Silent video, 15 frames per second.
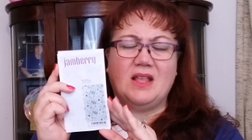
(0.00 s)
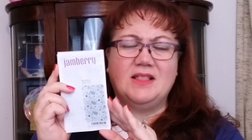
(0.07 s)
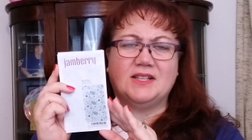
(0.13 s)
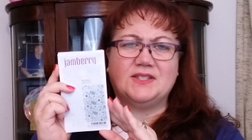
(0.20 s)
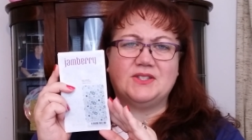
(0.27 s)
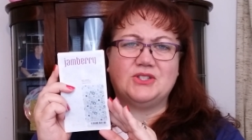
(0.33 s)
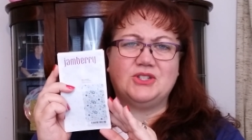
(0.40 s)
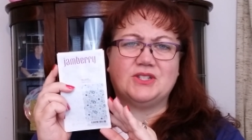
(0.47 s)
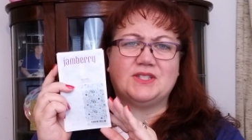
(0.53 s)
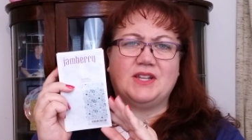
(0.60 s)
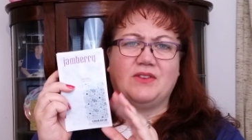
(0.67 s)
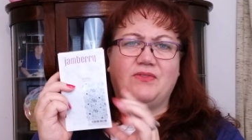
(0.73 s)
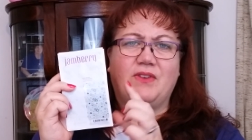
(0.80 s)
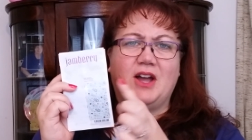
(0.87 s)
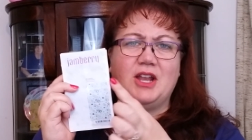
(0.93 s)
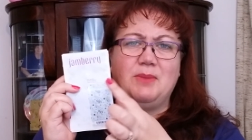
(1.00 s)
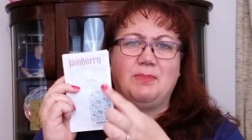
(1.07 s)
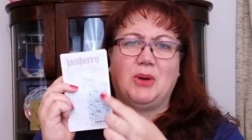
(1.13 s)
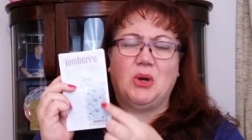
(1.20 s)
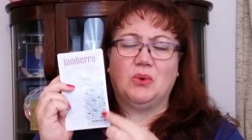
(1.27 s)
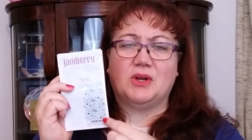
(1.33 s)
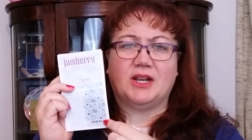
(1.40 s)
This is just a fun
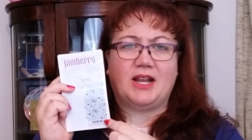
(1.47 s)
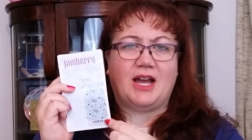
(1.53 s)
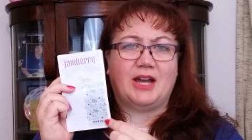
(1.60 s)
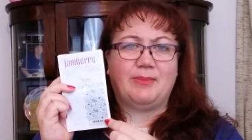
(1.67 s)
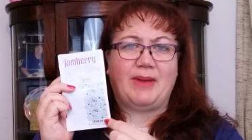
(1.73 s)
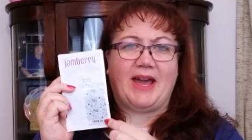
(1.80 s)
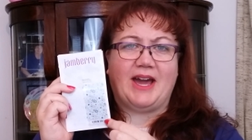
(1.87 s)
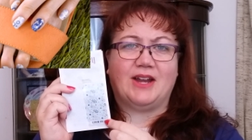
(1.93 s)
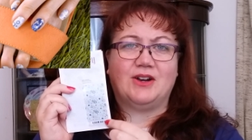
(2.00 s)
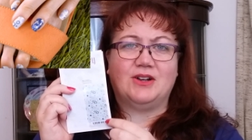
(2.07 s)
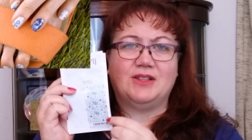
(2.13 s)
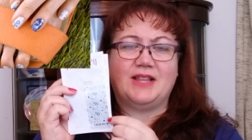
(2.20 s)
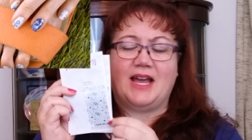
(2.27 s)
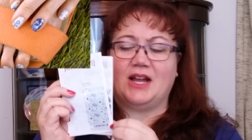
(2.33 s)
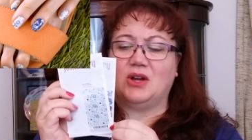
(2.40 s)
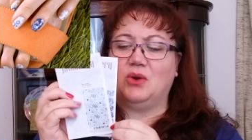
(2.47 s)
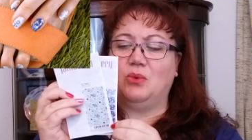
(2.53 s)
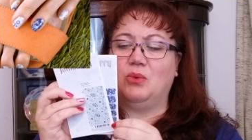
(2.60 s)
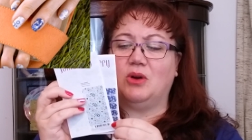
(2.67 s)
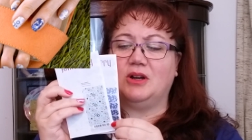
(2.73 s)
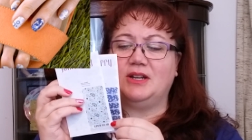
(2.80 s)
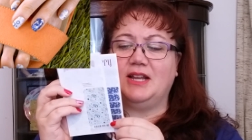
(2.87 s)
polka dot pattern that
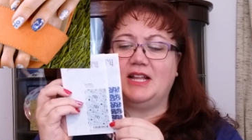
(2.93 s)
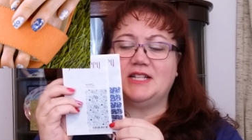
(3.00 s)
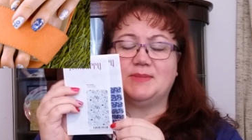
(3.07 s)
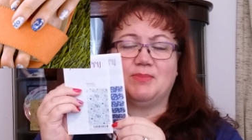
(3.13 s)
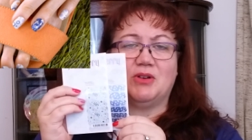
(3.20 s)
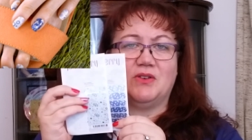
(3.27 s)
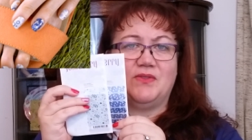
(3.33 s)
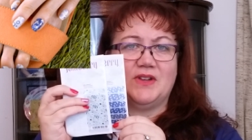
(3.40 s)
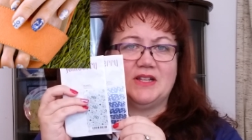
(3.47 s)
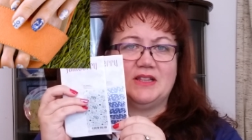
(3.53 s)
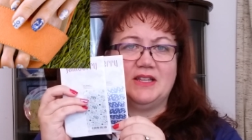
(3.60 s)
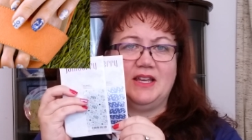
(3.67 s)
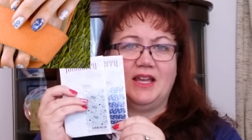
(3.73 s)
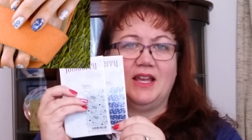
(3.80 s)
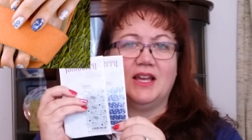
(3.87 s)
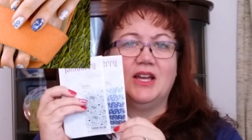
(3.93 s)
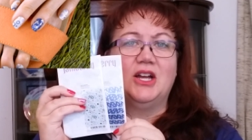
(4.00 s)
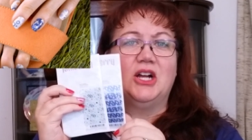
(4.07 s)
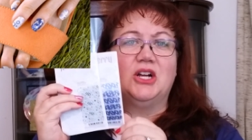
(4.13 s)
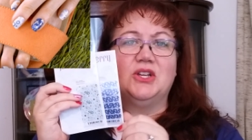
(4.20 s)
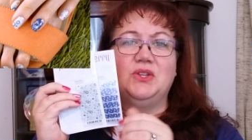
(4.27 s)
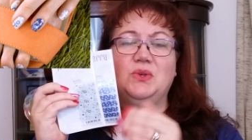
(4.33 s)
coordinates perfectly.
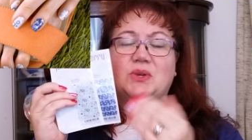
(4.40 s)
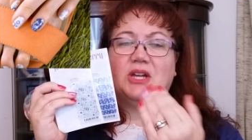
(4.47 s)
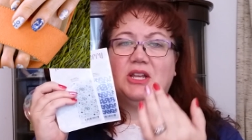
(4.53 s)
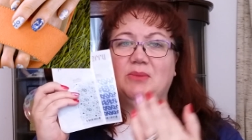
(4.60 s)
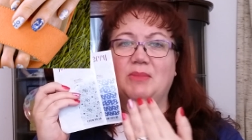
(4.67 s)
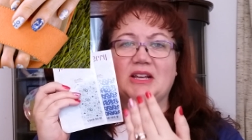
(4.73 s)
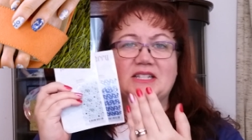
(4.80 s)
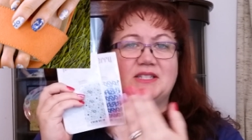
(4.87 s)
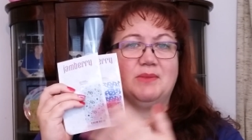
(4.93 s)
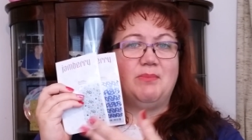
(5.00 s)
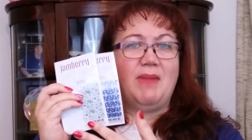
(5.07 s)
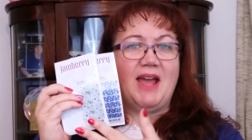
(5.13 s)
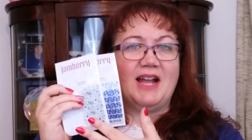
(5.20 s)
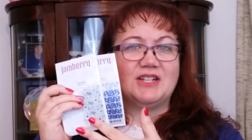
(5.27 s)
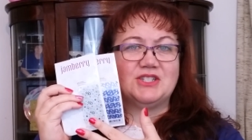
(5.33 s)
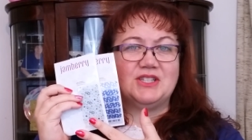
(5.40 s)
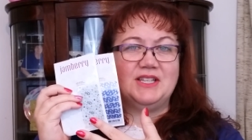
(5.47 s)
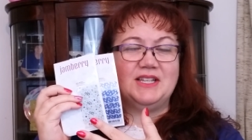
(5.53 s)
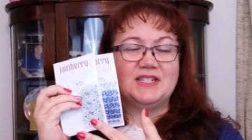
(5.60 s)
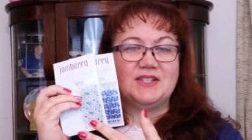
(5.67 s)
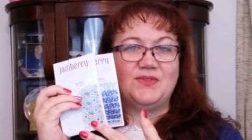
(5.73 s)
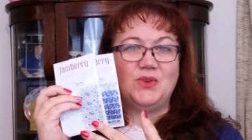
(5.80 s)
You can mix and match
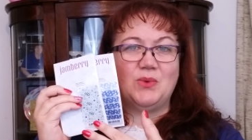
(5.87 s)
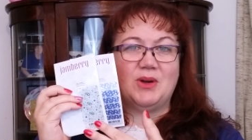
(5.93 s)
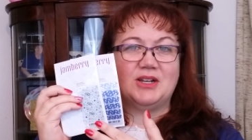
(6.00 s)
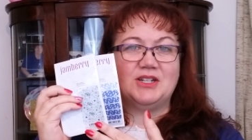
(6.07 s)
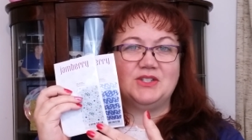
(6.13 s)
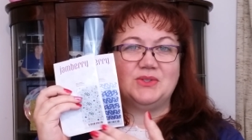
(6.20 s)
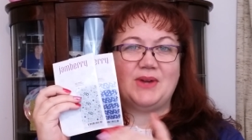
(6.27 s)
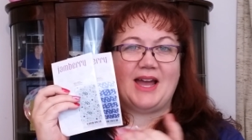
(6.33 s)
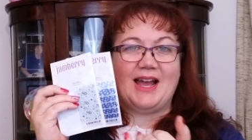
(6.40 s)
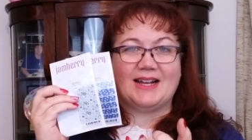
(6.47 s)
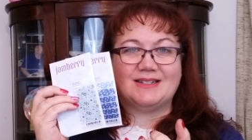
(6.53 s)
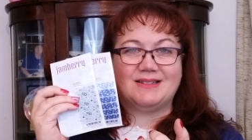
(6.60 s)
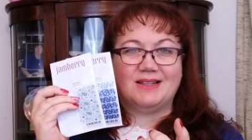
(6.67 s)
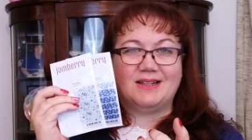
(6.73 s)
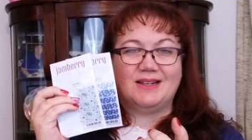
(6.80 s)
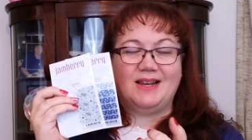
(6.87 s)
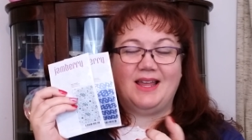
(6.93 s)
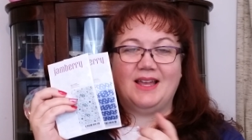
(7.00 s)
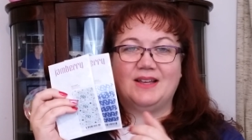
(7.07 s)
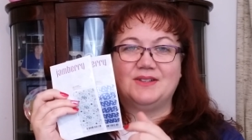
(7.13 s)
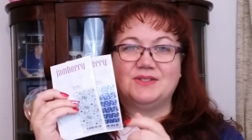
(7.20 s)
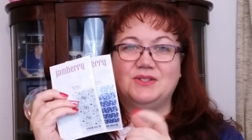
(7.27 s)
these if you want to do accent
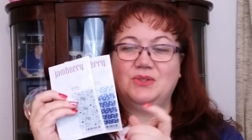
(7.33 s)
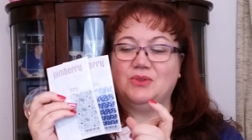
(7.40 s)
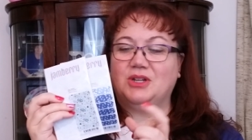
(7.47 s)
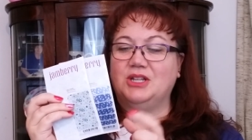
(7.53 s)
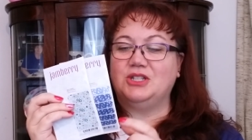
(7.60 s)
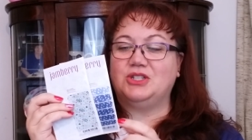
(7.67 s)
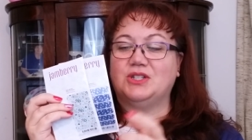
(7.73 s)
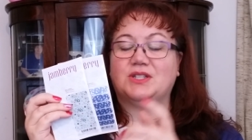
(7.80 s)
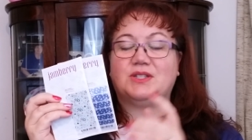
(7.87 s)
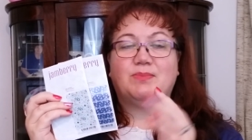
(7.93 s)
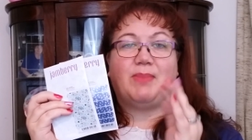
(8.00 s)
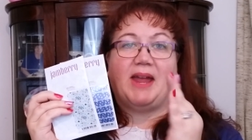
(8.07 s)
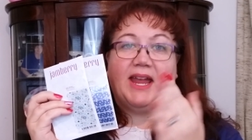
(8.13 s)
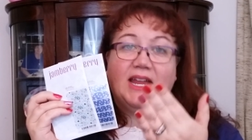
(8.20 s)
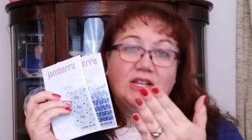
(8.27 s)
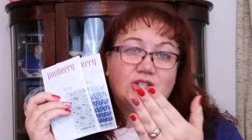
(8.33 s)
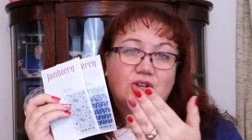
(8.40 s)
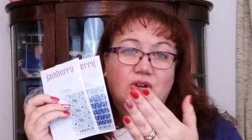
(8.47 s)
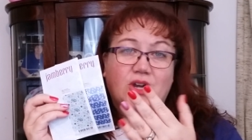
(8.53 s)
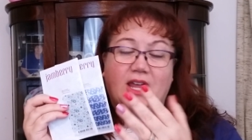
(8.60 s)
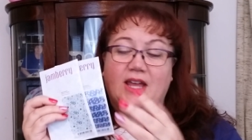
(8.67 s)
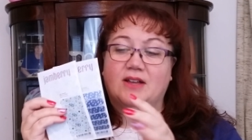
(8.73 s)
nails. You can just paint
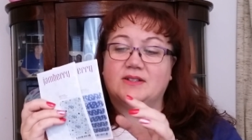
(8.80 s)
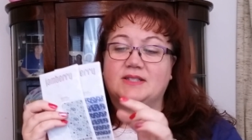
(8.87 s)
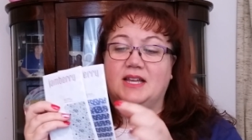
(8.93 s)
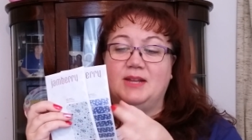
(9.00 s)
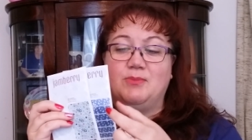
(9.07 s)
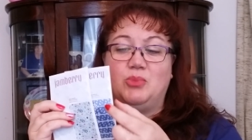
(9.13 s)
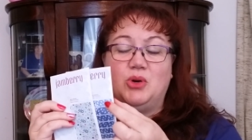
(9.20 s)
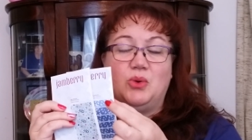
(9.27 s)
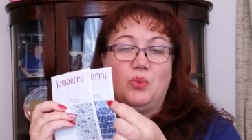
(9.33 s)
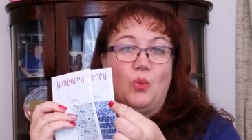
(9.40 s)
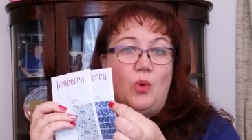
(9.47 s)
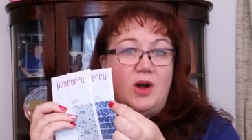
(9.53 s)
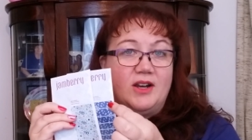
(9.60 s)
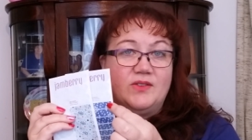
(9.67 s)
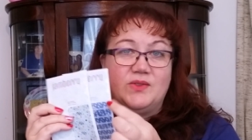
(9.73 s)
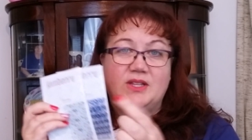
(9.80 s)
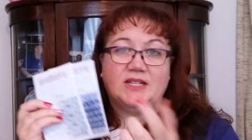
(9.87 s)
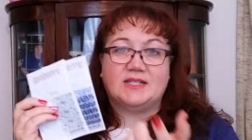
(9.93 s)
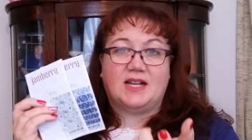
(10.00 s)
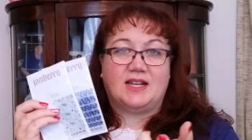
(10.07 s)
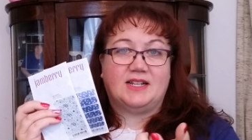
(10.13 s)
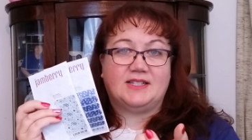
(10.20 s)
your nails and put one of
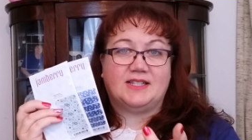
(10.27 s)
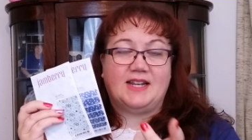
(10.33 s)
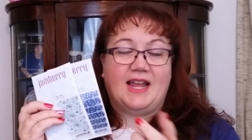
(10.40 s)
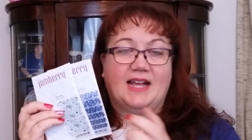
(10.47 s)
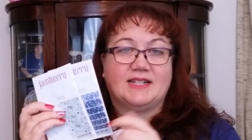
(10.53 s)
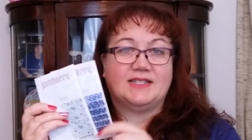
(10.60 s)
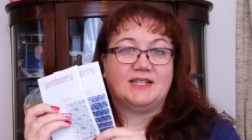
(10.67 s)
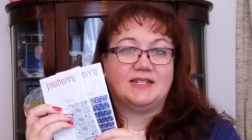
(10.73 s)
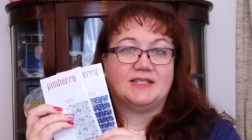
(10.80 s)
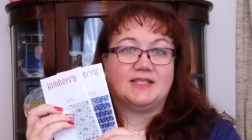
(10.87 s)
these on as an accent.